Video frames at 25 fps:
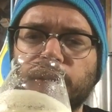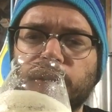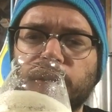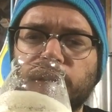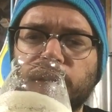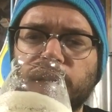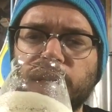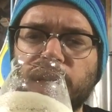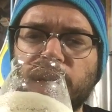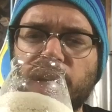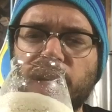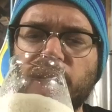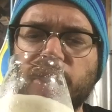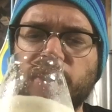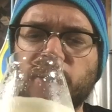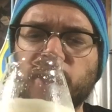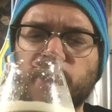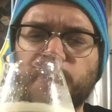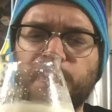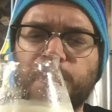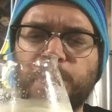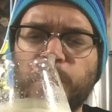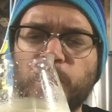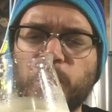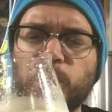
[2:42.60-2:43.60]
of, yeah,
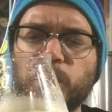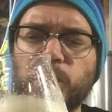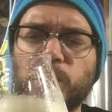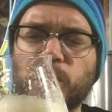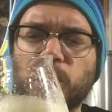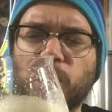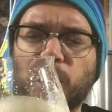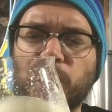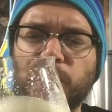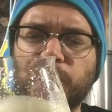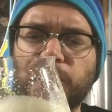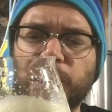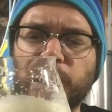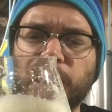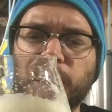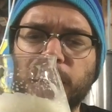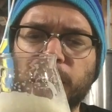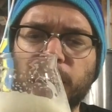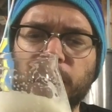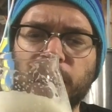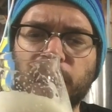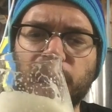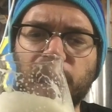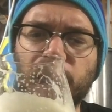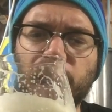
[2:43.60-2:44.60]
just burnt toffee,
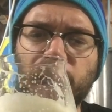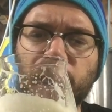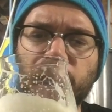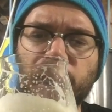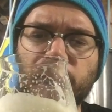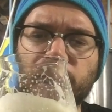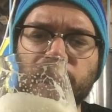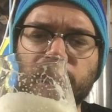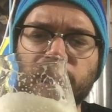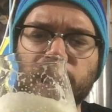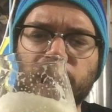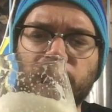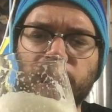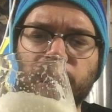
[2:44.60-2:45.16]
and